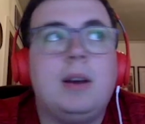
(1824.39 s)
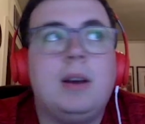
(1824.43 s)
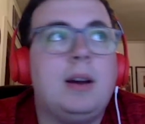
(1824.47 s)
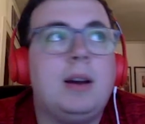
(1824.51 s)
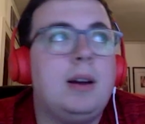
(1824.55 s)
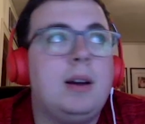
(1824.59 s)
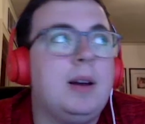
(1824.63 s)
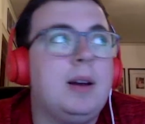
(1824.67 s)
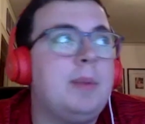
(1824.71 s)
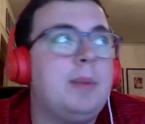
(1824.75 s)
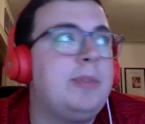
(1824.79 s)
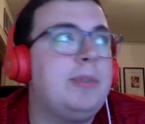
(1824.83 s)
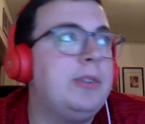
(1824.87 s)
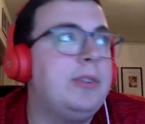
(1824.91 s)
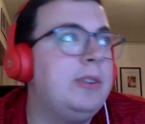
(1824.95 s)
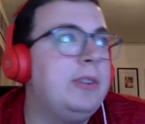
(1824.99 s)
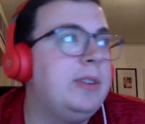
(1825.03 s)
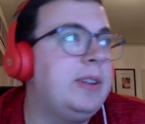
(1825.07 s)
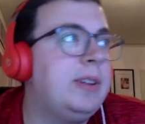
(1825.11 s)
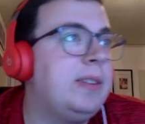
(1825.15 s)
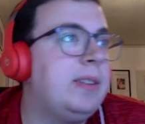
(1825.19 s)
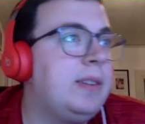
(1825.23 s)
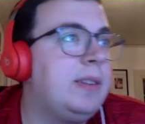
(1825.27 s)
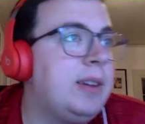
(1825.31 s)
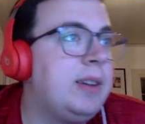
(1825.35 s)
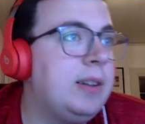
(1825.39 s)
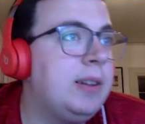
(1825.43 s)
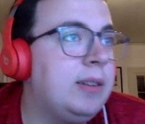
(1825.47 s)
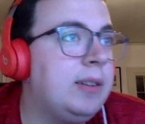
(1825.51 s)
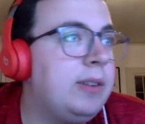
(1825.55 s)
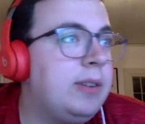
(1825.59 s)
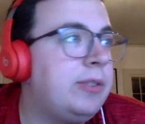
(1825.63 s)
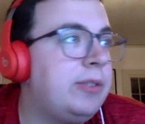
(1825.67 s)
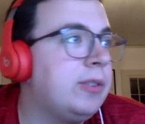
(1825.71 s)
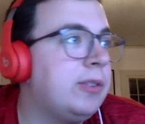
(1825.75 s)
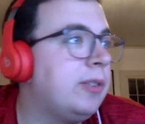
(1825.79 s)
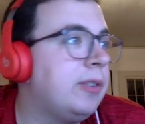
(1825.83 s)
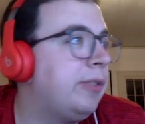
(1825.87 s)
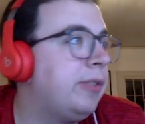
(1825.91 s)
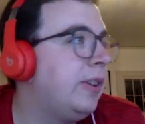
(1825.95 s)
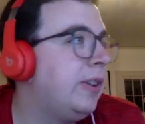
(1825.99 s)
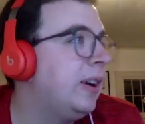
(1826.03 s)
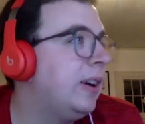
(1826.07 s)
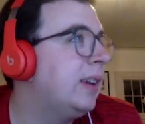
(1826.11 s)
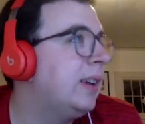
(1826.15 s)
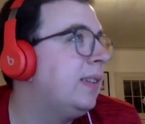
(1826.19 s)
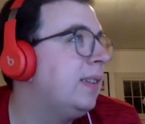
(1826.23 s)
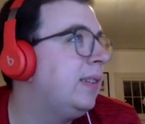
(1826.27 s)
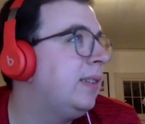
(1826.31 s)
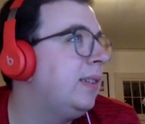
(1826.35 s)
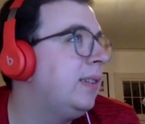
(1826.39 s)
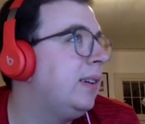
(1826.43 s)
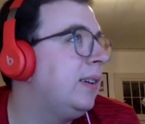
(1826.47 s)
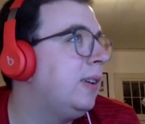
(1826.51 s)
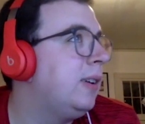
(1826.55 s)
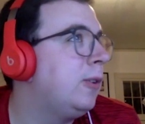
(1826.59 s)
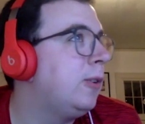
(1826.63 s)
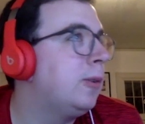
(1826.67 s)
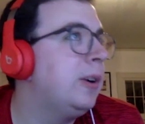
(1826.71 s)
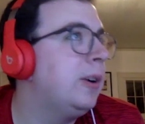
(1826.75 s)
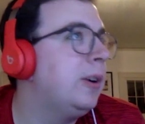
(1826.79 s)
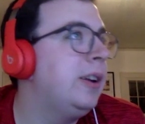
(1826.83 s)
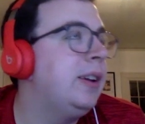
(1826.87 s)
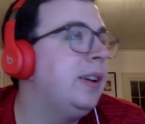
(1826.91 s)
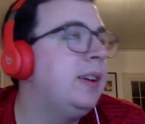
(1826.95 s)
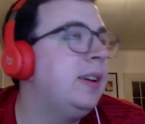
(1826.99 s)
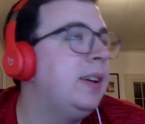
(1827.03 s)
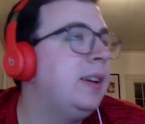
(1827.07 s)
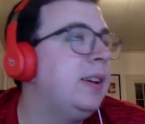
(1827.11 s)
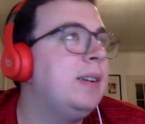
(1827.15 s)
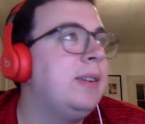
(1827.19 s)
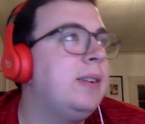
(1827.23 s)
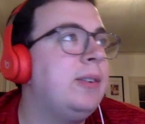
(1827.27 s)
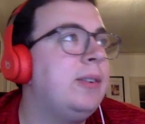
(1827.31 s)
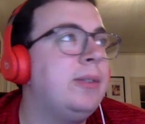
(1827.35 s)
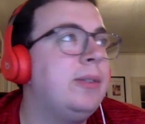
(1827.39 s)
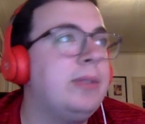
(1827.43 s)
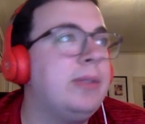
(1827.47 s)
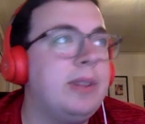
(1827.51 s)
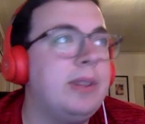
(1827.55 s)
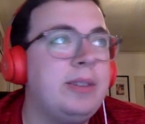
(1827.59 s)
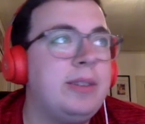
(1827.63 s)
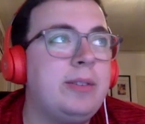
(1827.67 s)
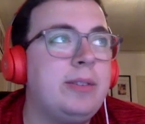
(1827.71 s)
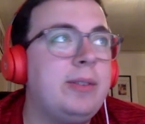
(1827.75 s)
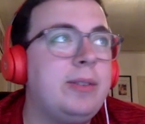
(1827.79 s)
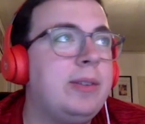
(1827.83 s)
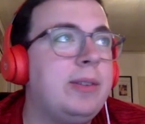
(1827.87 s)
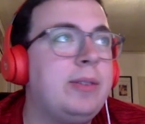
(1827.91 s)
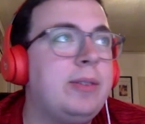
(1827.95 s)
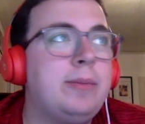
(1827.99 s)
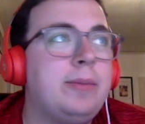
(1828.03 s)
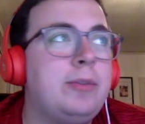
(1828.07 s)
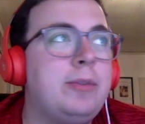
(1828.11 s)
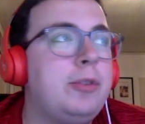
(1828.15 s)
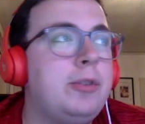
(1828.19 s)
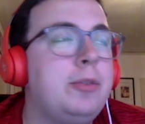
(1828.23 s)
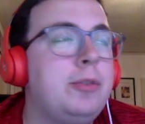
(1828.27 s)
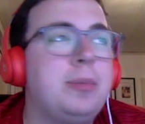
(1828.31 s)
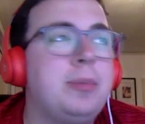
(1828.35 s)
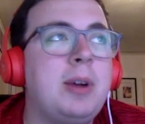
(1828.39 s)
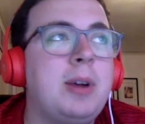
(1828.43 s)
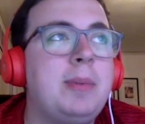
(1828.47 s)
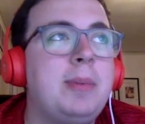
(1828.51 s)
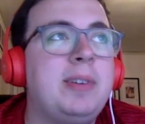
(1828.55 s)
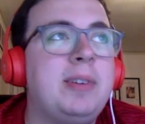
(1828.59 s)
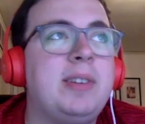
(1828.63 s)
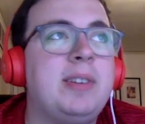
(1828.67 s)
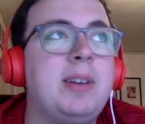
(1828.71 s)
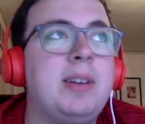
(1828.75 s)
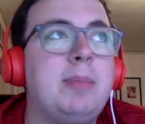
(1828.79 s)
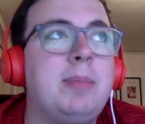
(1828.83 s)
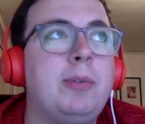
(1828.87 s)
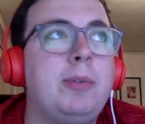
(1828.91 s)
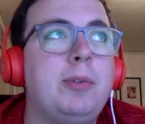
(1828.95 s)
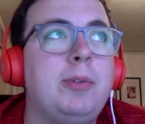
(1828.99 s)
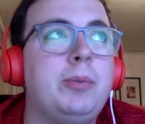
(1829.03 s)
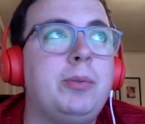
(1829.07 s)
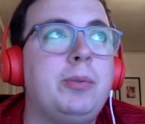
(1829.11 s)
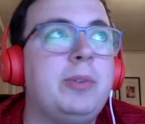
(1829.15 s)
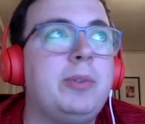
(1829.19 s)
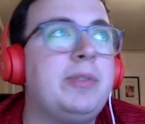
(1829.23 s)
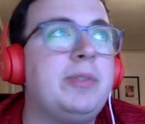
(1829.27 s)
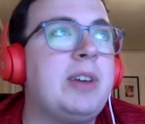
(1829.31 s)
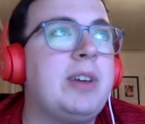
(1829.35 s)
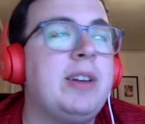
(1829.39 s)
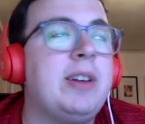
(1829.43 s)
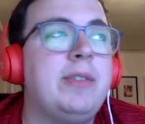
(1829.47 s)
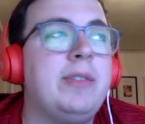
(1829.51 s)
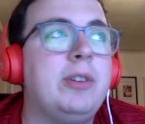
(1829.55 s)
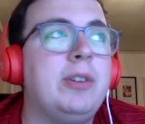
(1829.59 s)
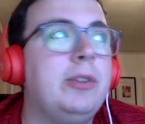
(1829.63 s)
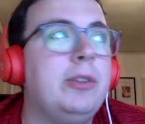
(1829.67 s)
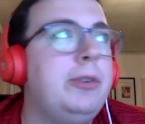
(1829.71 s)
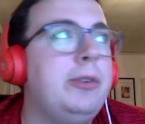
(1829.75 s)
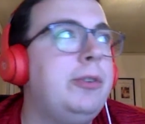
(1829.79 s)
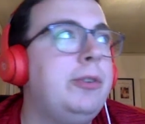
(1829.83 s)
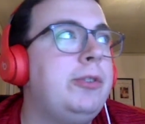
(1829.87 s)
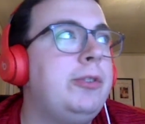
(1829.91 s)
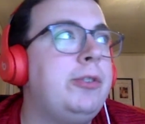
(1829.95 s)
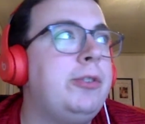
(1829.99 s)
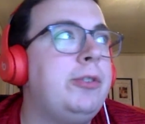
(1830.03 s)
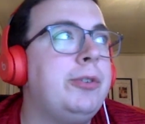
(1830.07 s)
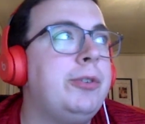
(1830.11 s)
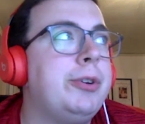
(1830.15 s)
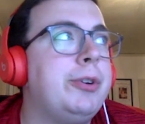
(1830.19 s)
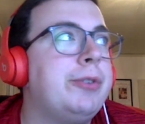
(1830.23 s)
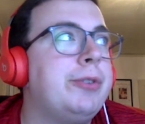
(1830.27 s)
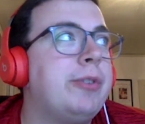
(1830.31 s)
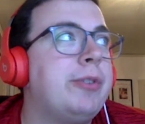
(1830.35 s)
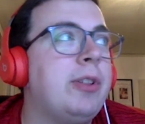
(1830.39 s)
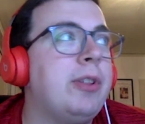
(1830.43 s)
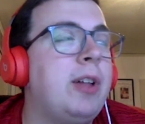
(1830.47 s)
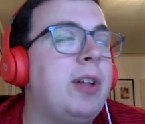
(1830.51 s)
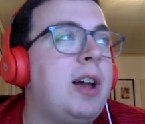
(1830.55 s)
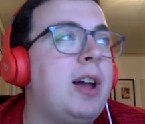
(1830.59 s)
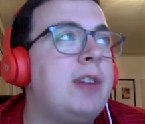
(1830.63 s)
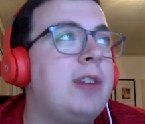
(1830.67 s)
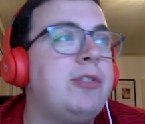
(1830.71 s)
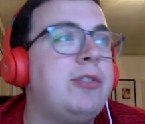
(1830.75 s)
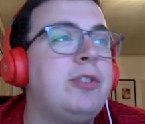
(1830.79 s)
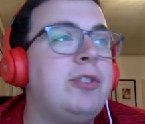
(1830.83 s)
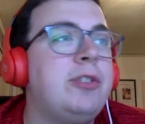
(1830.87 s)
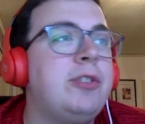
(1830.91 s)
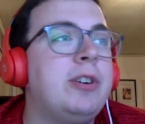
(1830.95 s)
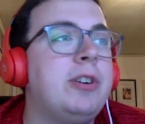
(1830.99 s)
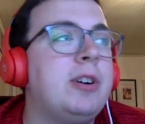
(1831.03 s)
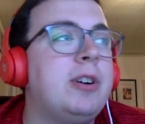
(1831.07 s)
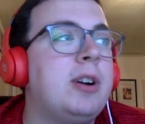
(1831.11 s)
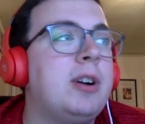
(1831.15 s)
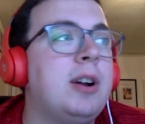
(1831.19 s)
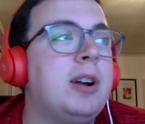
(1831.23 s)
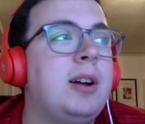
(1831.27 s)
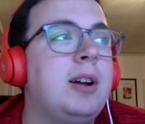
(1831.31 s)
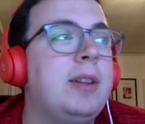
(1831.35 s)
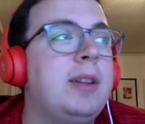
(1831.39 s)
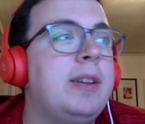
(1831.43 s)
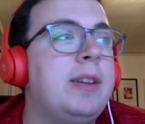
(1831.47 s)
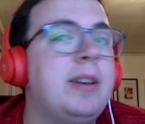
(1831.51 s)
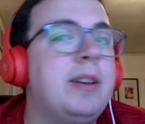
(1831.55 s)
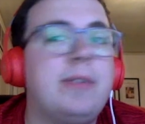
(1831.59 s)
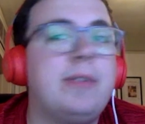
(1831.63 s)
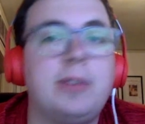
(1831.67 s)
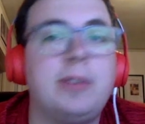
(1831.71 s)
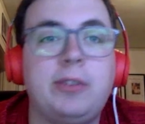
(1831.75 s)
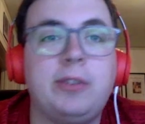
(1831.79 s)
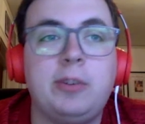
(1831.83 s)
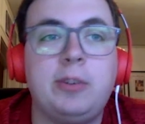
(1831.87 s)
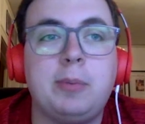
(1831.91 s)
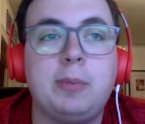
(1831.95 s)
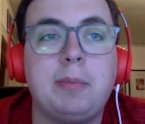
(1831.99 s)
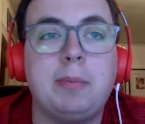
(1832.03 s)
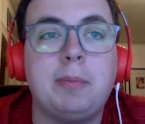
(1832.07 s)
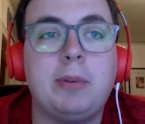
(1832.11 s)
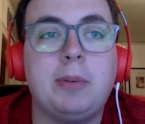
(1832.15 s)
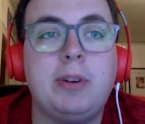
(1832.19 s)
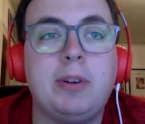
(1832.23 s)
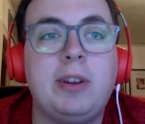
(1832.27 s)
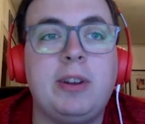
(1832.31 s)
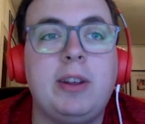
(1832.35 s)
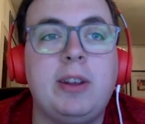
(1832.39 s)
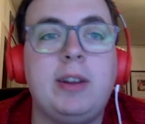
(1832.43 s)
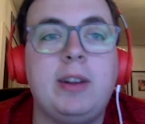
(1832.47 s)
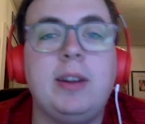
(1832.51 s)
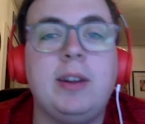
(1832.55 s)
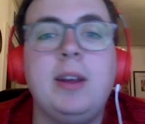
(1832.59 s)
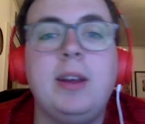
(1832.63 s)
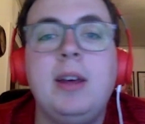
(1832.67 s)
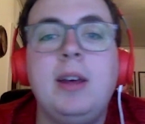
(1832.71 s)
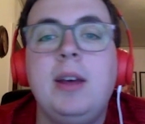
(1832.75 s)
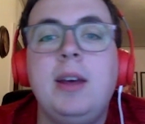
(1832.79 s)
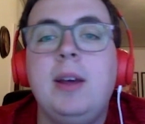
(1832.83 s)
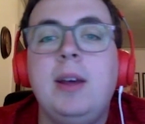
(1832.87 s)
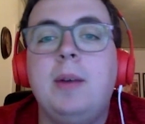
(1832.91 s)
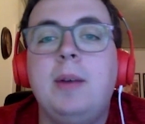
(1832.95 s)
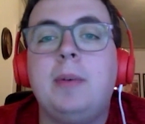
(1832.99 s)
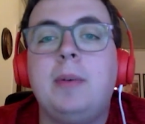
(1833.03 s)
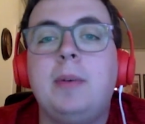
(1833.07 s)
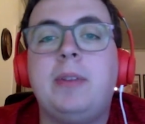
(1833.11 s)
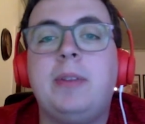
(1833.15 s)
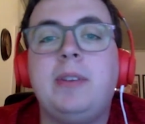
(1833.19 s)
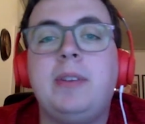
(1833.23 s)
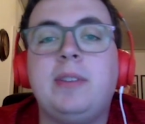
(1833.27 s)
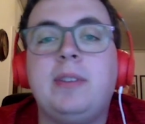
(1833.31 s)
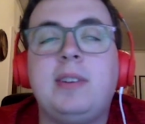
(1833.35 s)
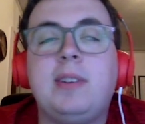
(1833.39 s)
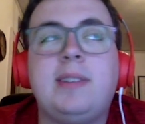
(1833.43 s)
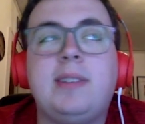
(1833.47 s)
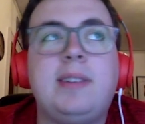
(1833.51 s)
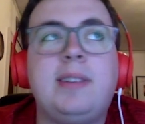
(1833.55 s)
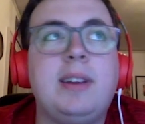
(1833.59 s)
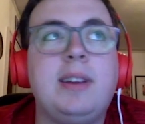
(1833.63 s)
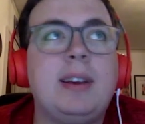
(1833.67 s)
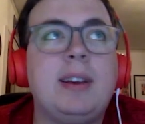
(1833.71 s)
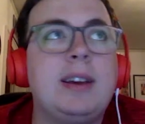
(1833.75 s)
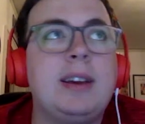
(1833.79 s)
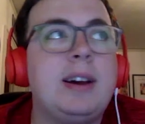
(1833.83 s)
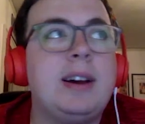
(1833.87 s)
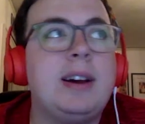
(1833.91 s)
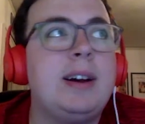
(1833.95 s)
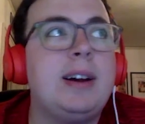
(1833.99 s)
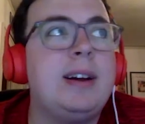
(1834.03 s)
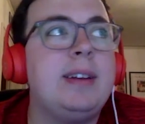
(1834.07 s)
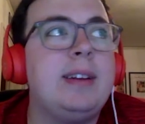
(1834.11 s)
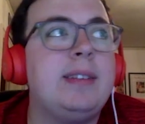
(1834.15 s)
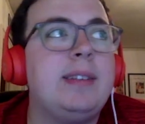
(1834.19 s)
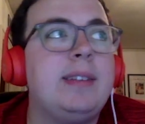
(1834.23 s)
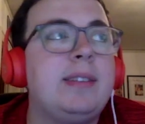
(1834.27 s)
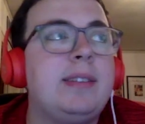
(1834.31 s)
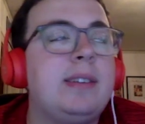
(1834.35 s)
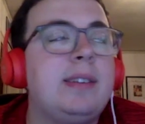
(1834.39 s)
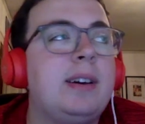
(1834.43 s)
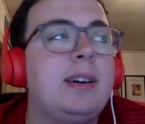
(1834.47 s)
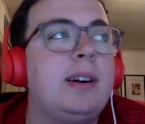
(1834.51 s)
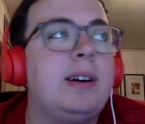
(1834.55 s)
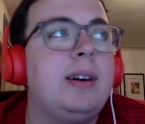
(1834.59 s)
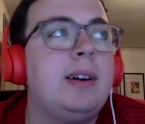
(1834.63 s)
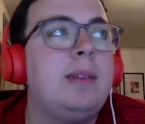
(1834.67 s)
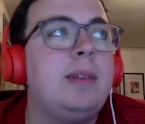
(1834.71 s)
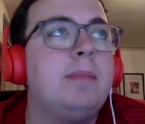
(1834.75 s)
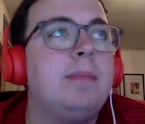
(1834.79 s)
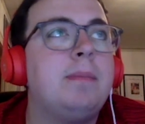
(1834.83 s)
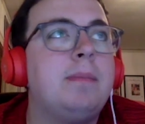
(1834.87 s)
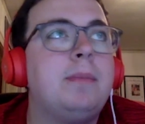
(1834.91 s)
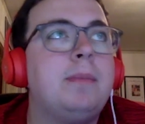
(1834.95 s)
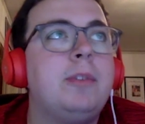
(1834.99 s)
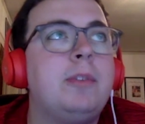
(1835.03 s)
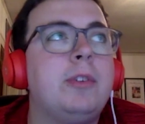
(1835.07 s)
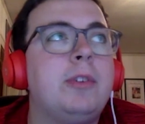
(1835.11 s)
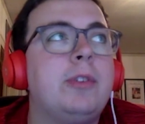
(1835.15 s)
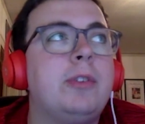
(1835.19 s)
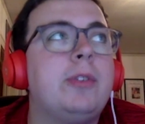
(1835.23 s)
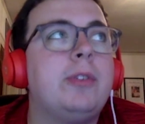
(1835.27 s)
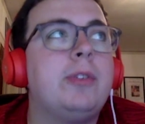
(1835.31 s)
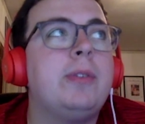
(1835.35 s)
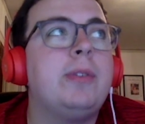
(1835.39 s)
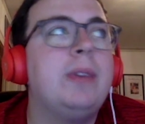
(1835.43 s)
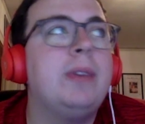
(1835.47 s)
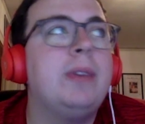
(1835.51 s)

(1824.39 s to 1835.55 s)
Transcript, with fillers: absolutely. The Nate Loenser effect already. Well, that's the two prime examples. We've kind of alluded to it for the last year. Uh, the efforts he's been putting in with these in-state guys, um, just